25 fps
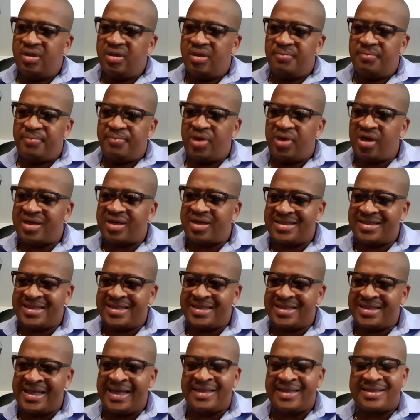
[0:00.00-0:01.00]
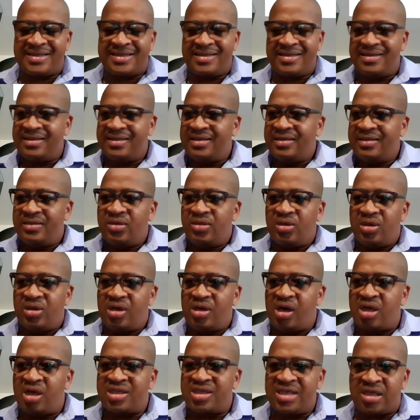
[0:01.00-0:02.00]
Percocet,
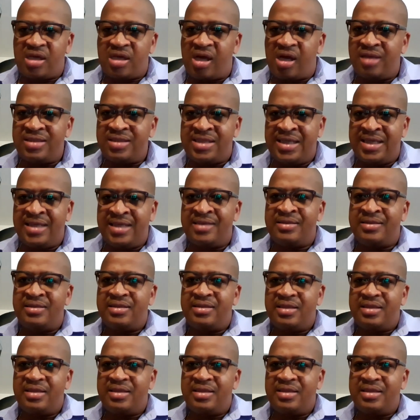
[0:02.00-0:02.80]
OxyContin.